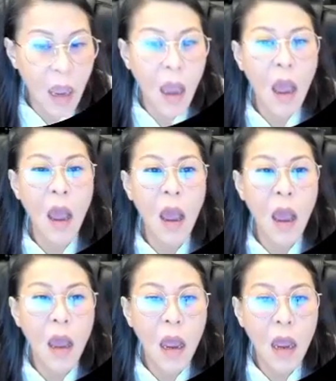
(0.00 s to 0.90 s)

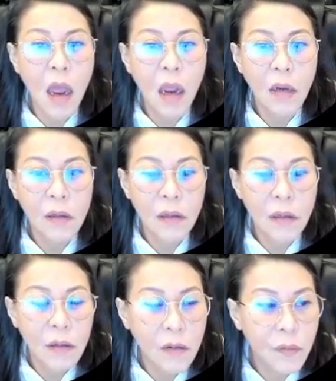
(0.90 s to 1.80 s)
ah,
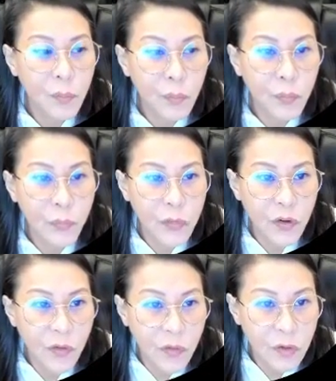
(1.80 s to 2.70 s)
the,
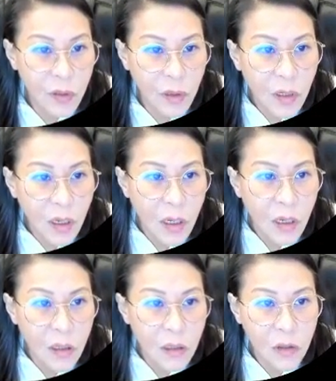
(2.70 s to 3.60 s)
the, the,
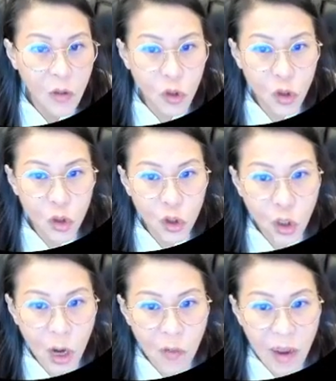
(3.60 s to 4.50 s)
the
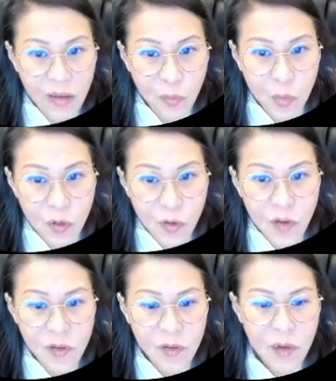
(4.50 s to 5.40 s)
child
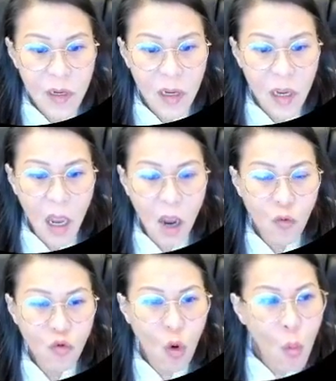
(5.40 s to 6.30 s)
experience
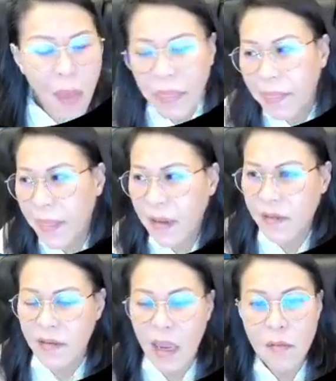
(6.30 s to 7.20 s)
romantic
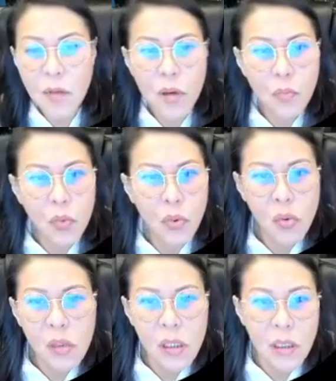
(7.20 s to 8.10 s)
cyber
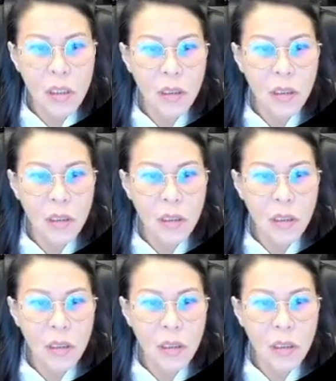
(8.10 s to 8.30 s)
bully.